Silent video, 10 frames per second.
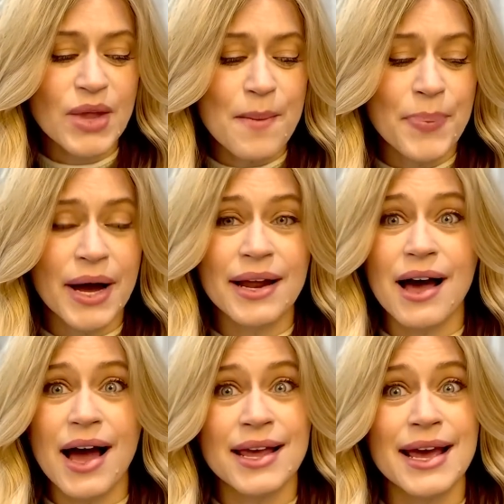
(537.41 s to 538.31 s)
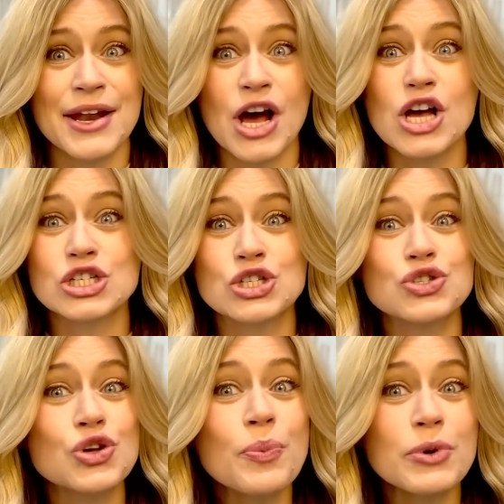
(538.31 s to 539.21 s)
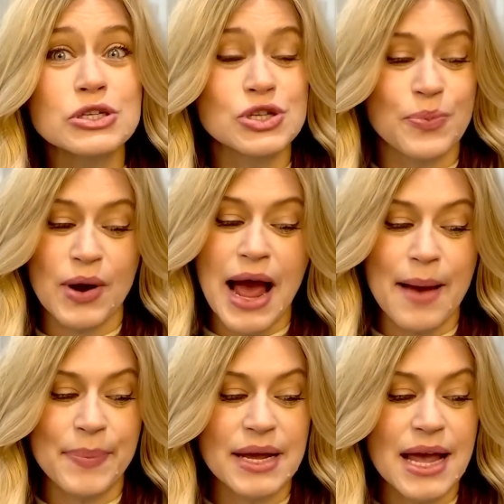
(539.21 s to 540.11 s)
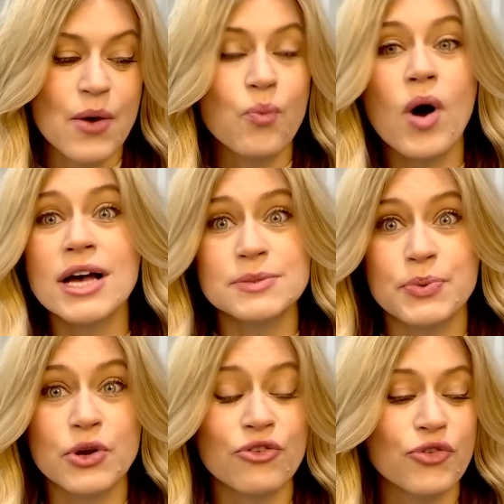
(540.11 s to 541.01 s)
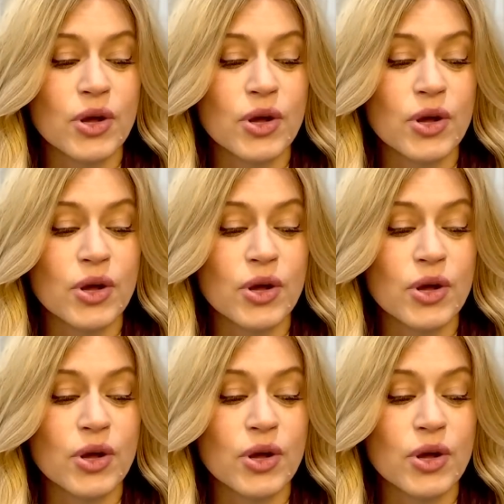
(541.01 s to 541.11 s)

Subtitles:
But again, super, super happy. It was beautiful.